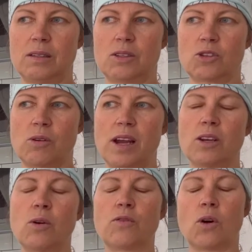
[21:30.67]
try
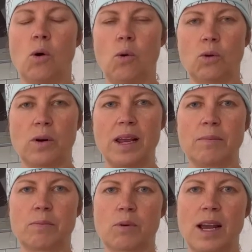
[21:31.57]
and go for whole
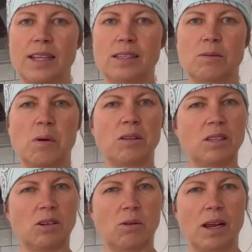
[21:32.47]
grain breads,
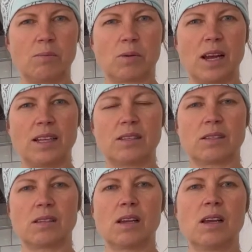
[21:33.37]
multi-grain
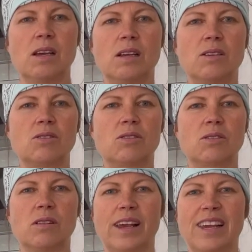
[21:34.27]
breads,
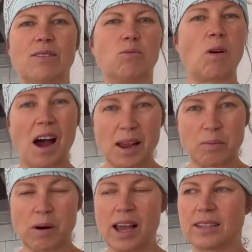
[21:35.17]
like rye
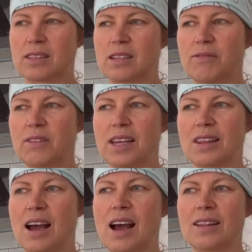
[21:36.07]
bread, stuff like
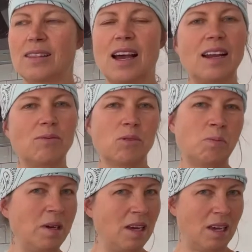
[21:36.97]
that. That would
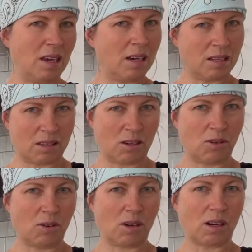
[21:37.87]
be
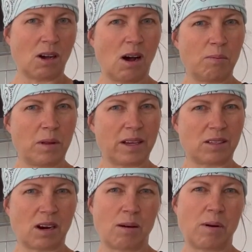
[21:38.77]
considered a
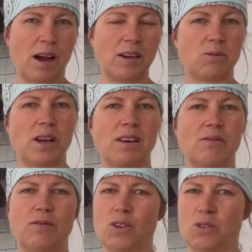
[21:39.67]
complex carbohydrate
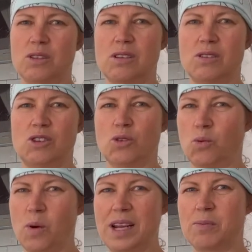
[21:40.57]
versus your
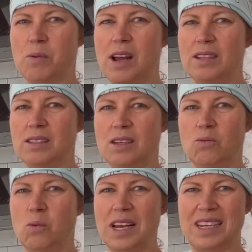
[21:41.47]
white breads
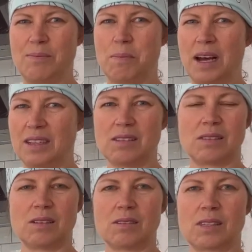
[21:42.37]
and white buns
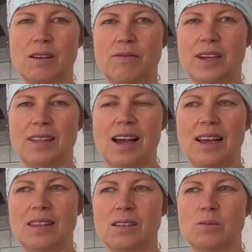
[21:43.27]
and stuff like
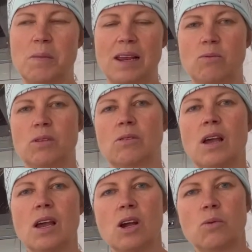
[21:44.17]
that that's made with
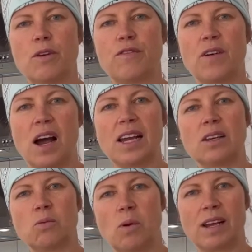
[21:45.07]

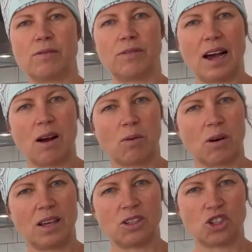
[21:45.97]
refined white flour
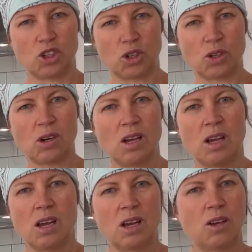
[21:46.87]
and sugar.
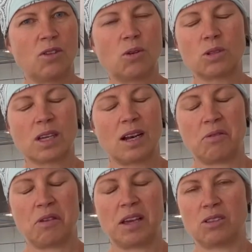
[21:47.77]
Those kind
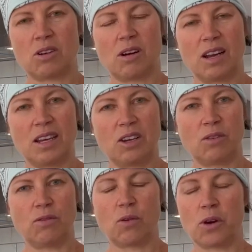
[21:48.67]
of things aren't any
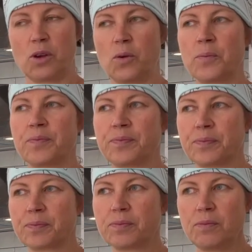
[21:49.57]
good for you.
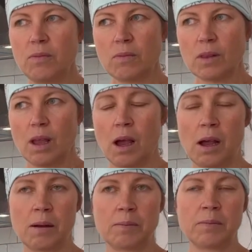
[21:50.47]

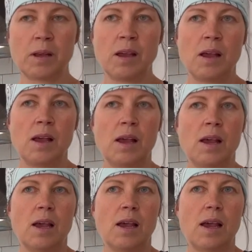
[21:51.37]

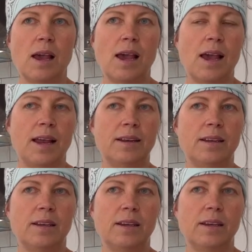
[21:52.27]
And
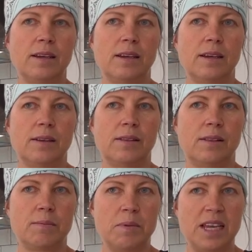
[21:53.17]

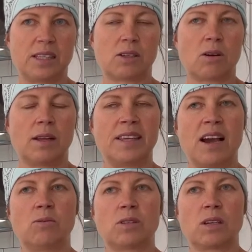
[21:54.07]
the meats are on the
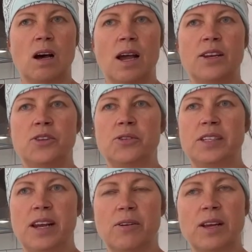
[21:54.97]
outside, your
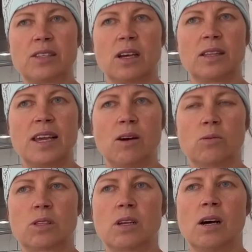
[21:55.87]
dairy's on the
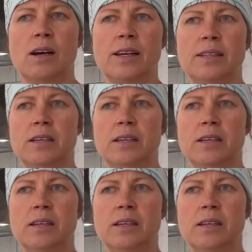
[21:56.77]
outside.